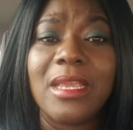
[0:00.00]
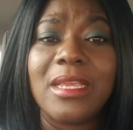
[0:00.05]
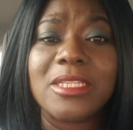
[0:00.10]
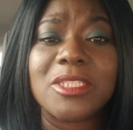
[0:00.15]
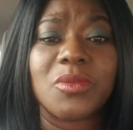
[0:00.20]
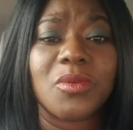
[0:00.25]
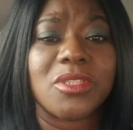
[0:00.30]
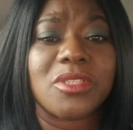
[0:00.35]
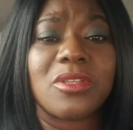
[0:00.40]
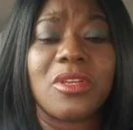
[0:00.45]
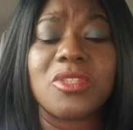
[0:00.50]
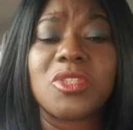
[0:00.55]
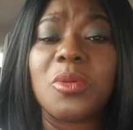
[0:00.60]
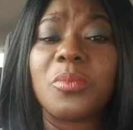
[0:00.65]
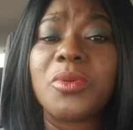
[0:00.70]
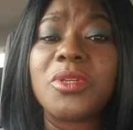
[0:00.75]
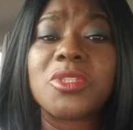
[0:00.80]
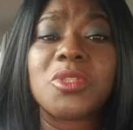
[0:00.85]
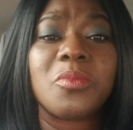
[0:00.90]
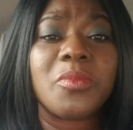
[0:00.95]
She was not
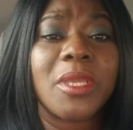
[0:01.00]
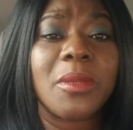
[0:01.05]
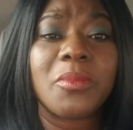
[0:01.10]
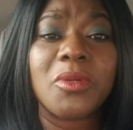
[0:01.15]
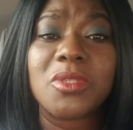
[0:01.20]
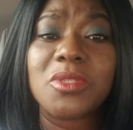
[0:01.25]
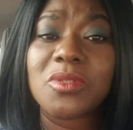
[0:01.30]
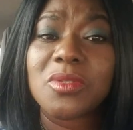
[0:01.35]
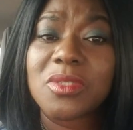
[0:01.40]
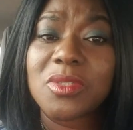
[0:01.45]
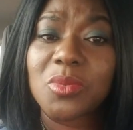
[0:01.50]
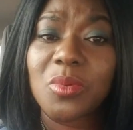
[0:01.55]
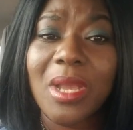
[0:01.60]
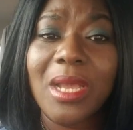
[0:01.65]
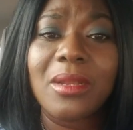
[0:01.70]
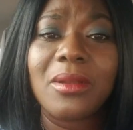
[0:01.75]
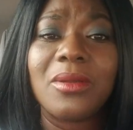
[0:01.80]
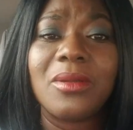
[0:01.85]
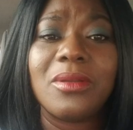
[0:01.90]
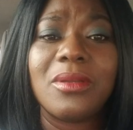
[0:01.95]
supposed to be able to
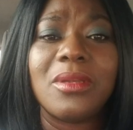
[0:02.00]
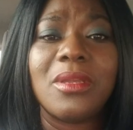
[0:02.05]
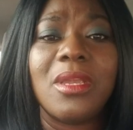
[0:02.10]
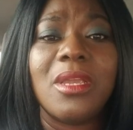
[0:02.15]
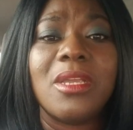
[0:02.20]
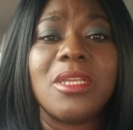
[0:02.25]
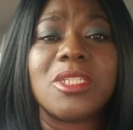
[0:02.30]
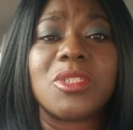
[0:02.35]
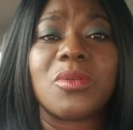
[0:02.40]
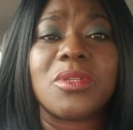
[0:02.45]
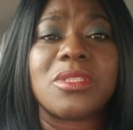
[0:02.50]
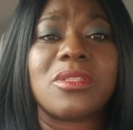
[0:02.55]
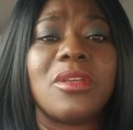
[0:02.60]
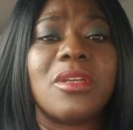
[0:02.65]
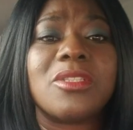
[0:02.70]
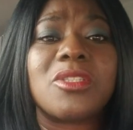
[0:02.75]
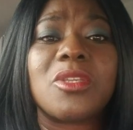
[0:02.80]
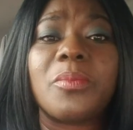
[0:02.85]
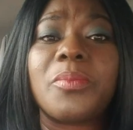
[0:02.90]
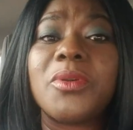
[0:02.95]
swallow. She was
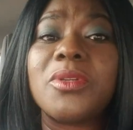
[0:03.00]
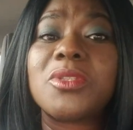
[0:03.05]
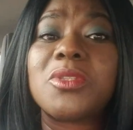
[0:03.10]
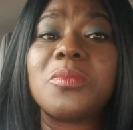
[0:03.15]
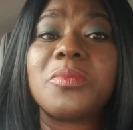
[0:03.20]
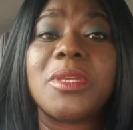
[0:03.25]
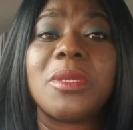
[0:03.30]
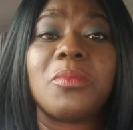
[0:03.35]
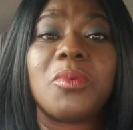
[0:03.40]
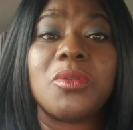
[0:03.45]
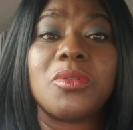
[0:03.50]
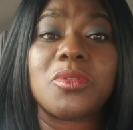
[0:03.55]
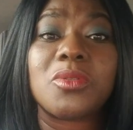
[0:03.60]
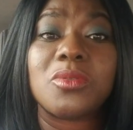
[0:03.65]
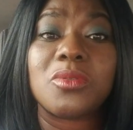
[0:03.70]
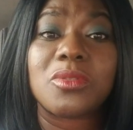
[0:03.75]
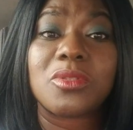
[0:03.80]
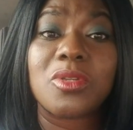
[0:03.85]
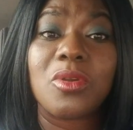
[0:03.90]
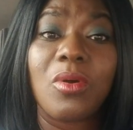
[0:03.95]
not supposed to be able to
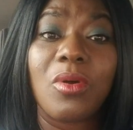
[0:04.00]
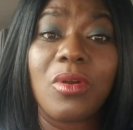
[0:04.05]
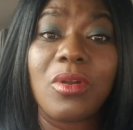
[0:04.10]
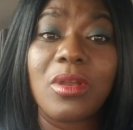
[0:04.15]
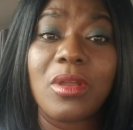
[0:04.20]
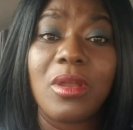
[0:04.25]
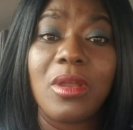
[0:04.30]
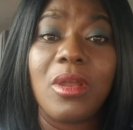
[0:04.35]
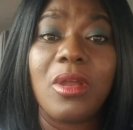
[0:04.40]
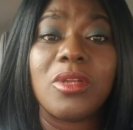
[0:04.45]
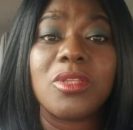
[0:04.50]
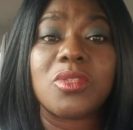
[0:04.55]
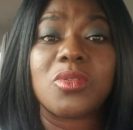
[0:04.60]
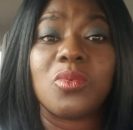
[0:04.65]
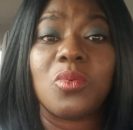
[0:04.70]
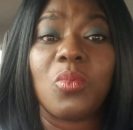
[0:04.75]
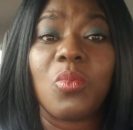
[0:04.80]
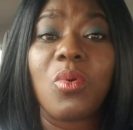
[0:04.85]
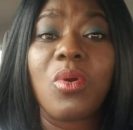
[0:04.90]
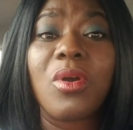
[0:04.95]
talk, to
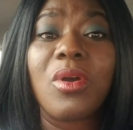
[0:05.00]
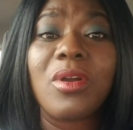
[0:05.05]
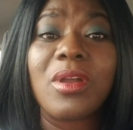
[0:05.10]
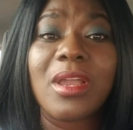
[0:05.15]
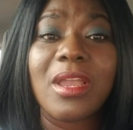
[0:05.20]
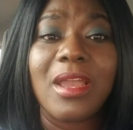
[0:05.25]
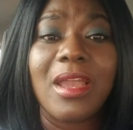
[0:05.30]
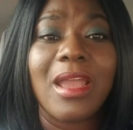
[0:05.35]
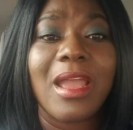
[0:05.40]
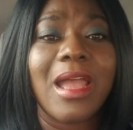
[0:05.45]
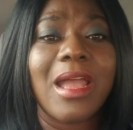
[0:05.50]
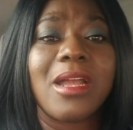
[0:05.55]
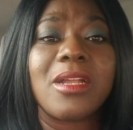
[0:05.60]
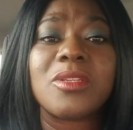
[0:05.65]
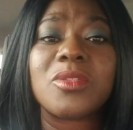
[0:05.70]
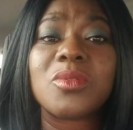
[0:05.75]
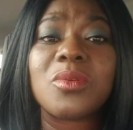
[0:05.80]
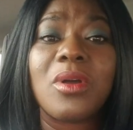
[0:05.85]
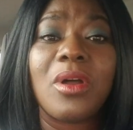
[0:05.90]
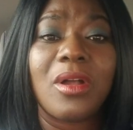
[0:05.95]
walk, and
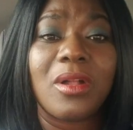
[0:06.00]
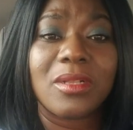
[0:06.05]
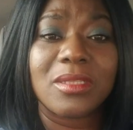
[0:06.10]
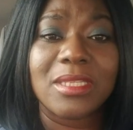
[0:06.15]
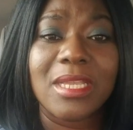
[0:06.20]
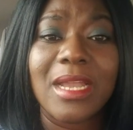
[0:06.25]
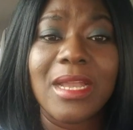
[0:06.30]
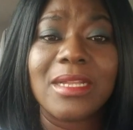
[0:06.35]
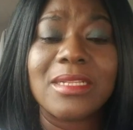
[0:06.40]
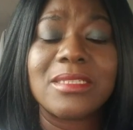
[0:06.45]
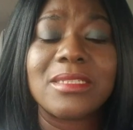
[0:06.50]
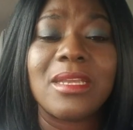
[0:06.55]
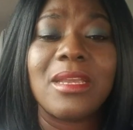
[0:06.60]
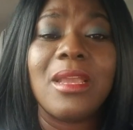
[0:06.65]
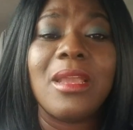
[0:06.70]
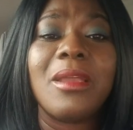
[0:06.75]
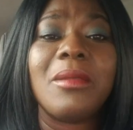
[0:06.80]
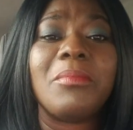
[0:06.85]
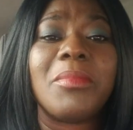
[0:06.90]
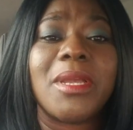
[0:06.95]
do all that.
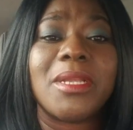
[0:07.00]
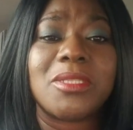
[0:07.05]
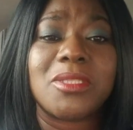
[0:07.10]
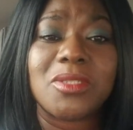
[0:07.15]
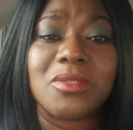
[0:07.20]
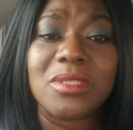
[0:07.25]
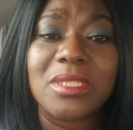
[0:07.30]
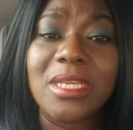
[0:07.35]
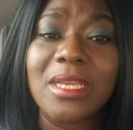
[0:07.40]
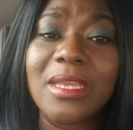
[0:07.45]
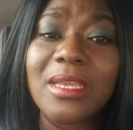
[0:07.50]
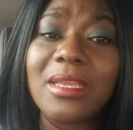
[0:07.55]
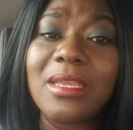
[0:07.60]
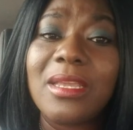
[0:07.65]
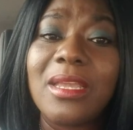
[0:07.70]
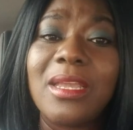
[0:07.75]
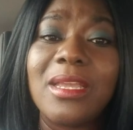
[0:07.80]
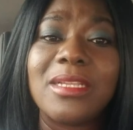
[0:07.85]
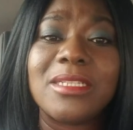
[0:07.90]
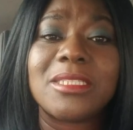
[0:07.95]
But today,
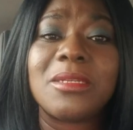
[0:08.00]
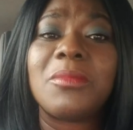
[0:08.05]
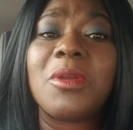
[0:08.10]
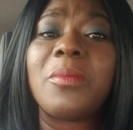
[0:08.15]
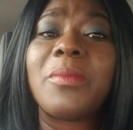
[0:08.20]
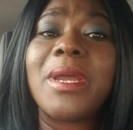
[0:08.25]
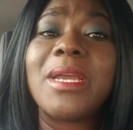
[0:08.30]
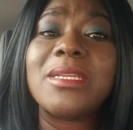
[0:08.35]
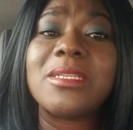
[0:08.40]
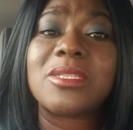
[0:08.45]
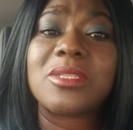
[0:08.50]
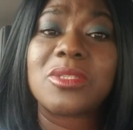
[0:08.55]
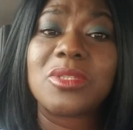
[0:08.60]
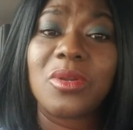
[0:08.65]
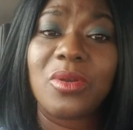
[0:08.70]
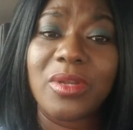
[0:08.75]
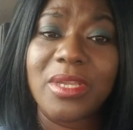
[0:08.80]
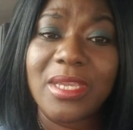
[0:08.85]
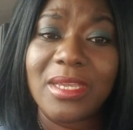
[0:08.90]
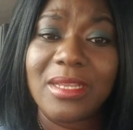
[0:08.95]
Jemima is
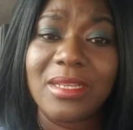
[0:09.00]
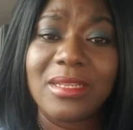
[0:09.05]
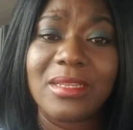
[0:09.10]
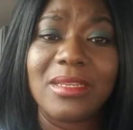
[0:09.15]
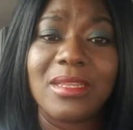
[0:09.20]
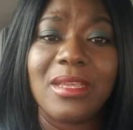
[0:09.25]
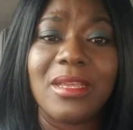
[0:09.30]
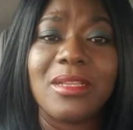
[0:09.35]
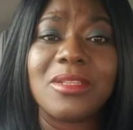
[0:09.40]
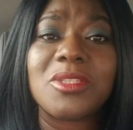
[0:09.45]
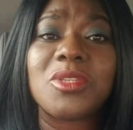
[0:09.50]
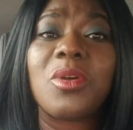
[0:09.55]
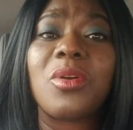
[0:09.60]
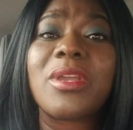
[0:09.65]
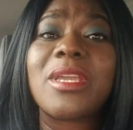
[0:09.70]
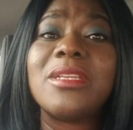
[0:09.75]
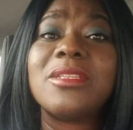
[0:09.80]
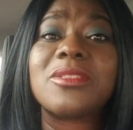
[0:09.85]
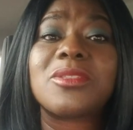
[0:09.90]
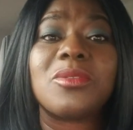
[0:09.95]
talking
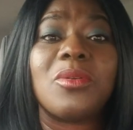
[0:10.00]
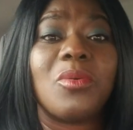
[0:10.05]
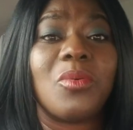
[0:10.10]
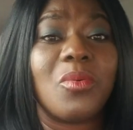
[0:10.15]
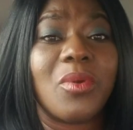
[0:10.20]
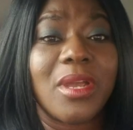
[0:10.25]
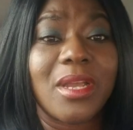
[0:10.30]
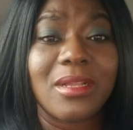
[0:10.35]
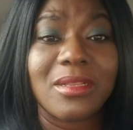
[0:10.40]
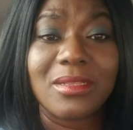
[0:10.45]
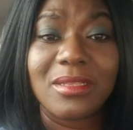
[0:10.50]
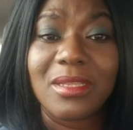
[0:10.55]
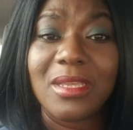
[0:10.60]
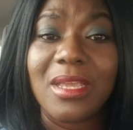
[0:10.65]
so well.